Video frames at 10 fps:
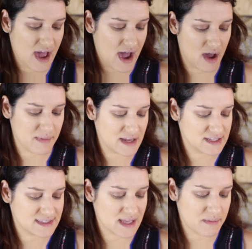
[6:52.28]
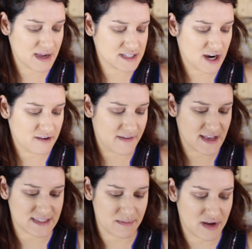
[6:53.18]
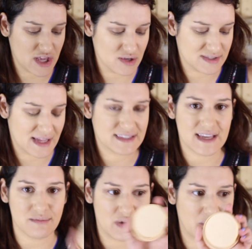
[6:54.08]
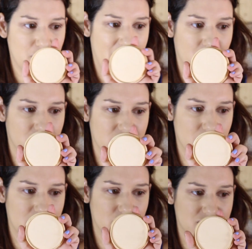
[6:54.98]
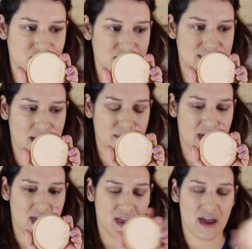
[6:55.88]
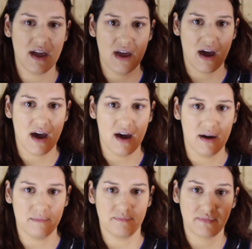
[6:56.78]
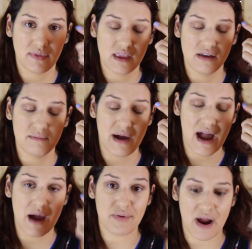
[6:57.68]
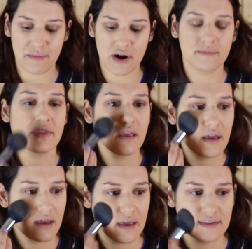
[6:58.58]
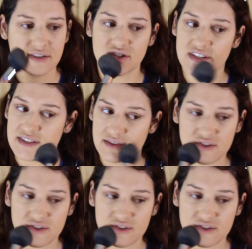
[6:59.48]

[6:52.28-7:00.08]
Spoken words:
And to set my entire face, I'm going to use that same Rimmel powder that we used to set my my eye primer, and this is just in